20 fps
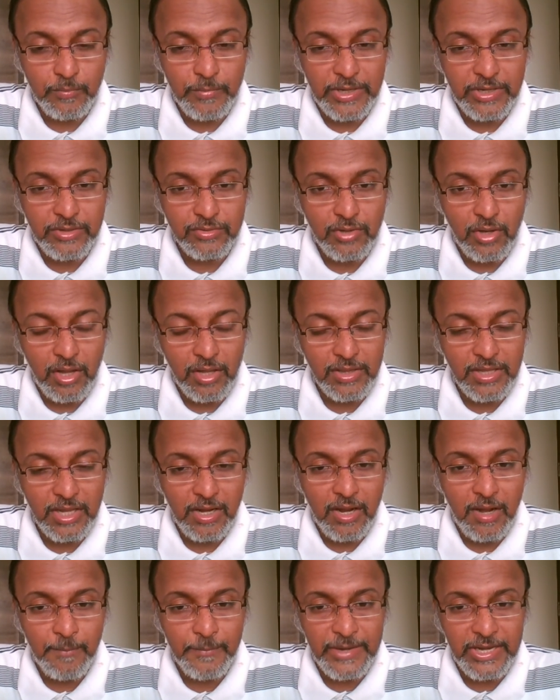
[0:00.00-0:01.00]
because all
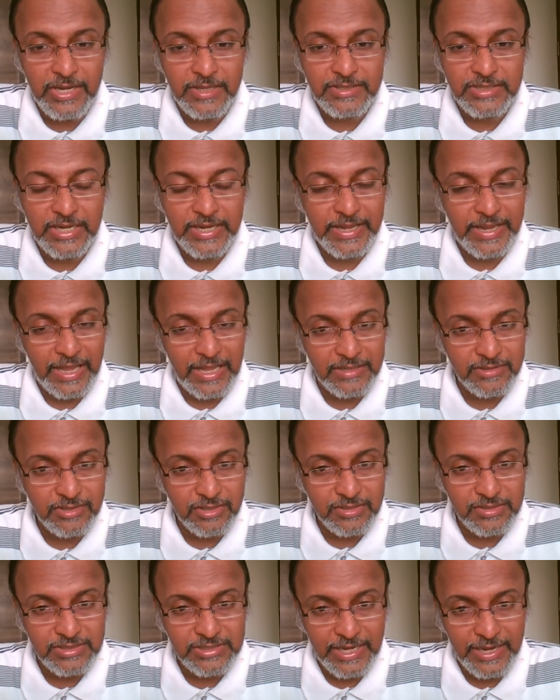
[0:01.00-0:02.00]
the combination,
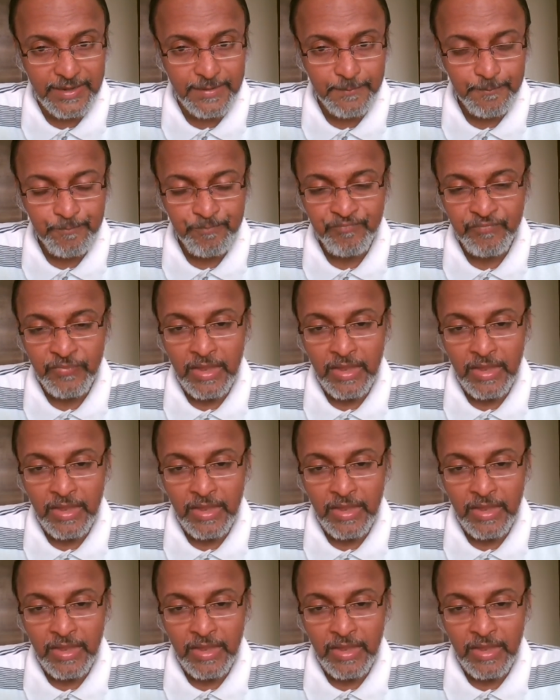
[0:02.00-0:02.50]
Cancer sign,